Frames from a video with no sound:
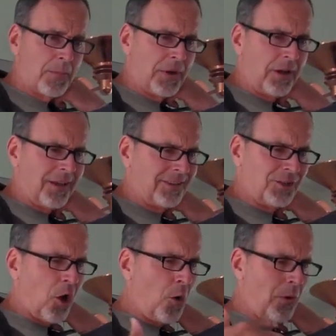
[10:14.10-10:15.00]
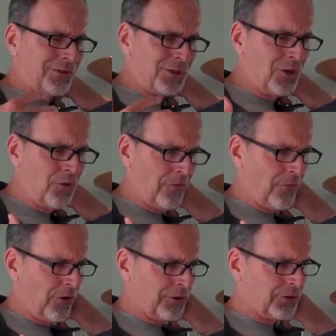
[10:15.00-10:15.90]
But it's almost
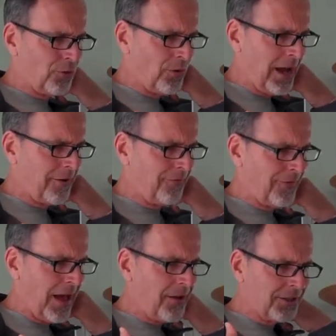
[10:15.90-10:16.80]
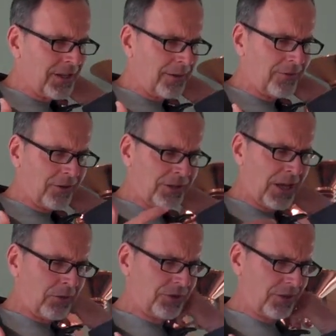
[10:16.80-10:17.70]
universal what I've found as
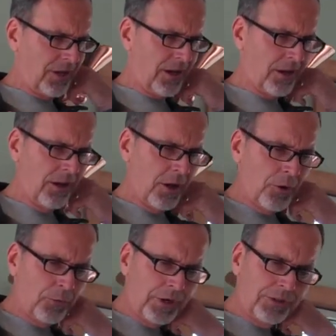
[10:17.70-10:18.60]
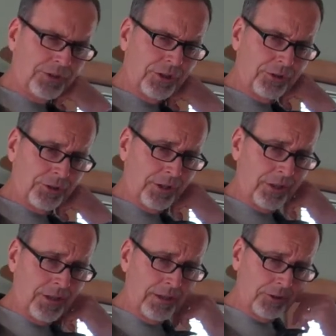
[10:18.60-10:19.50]
I was
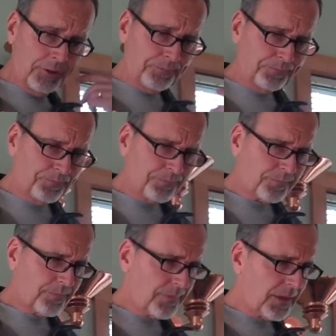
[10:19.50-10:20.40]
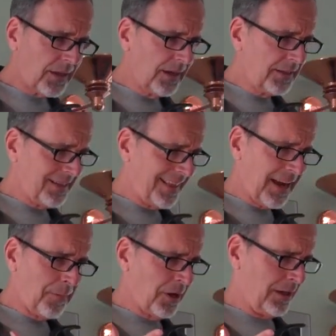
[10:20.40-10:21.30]
researching this.
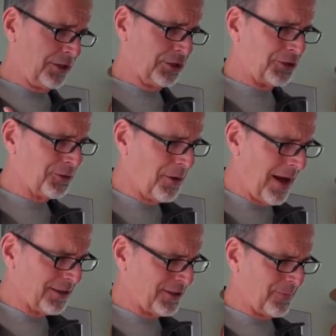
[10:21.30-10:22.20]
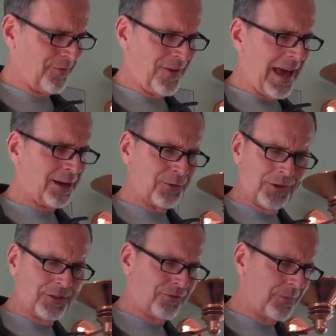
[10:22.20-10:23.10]
Listen, I'm going to just throw out some
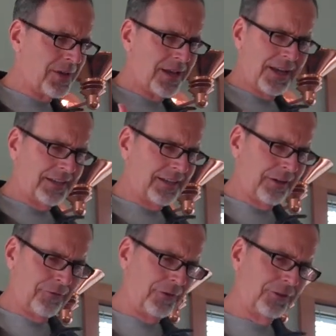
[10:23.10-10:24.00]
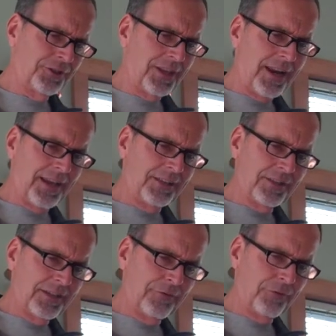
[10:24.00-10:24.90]
factoids from different
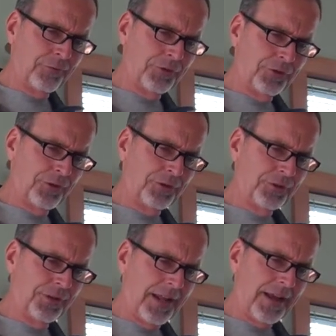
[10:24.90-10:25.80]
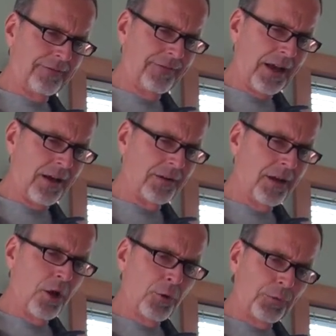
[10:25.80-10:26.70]
studies and different researches that I found.
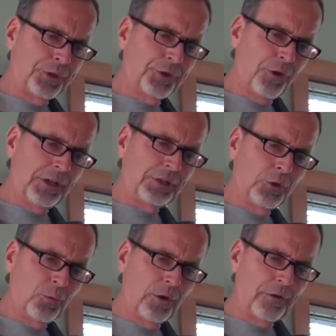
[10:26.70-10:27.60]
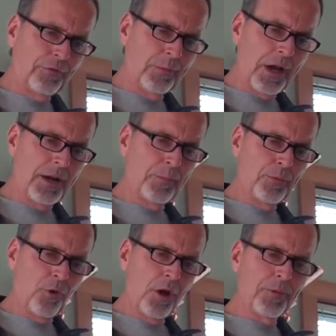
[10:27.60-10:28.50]
Returning to work from
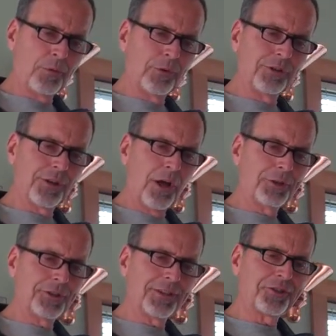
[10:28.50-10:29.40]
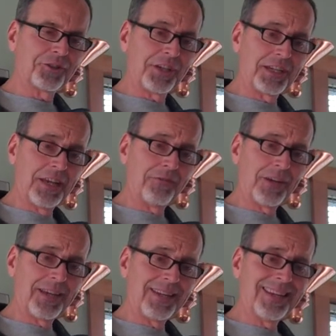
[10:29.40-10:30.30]
unemployment results in
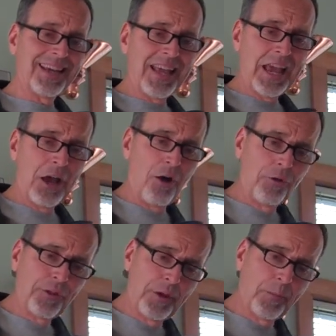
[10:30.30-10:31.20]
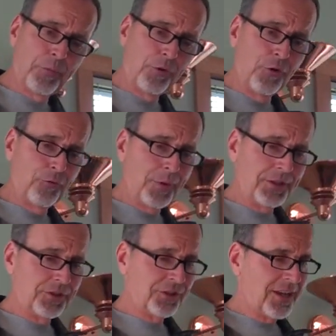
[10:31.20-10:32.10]
significant health
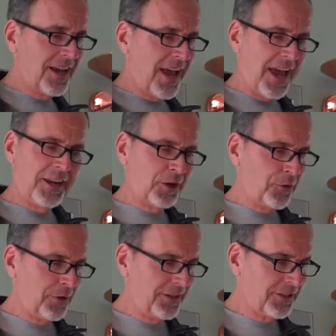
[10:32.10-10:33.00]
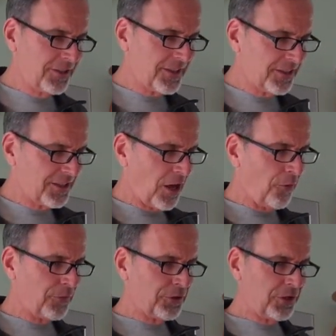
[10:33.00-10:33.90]
improvements and increases the
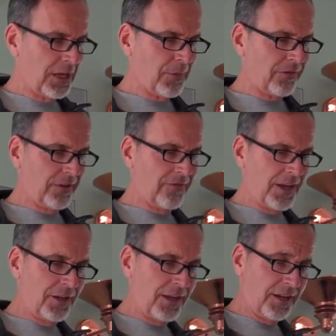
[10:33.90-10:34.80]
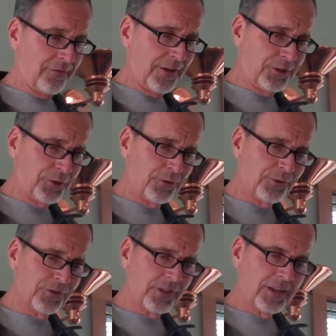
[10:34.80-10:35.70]
self-esteem of
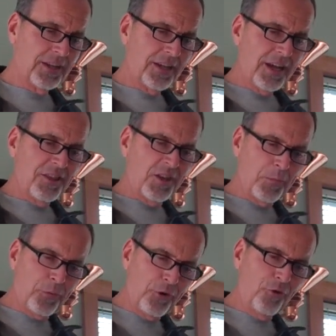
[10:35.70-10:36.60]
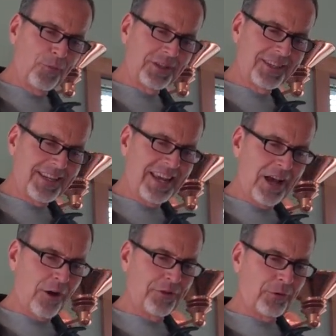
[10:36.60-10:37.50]
individuals. The improvements in
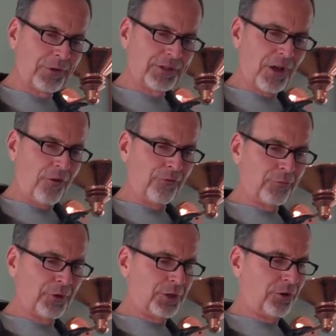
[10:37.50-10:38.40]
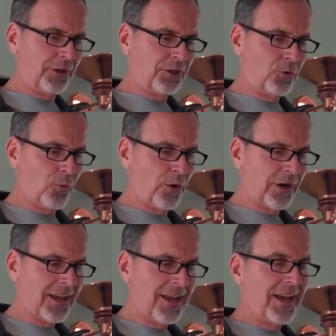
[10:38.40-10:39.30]
health that result from returning to
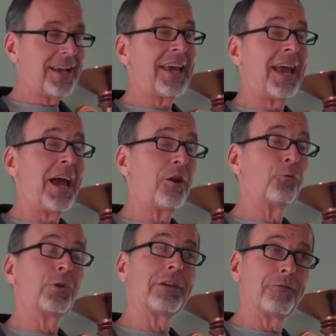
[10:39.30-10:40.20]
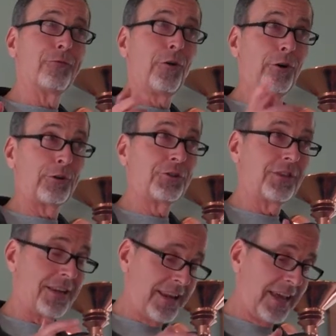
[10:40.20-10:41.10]
work can
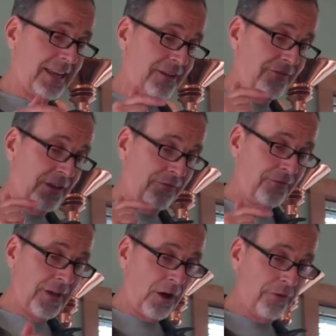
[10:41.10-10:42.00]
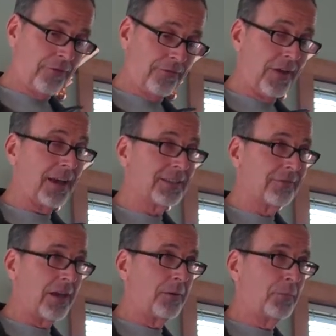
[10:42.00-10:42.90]
reverse the negative health effects
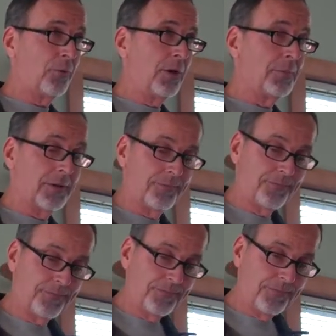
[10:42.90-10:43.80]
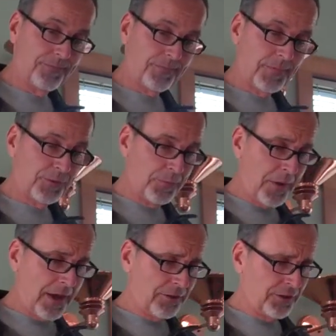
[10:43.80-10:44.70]
of unemployment. It's
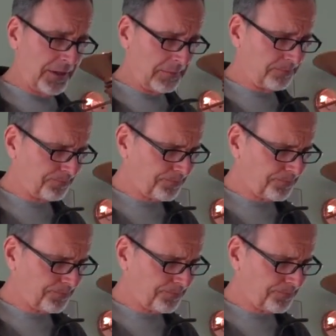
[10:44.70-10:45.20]
amazing.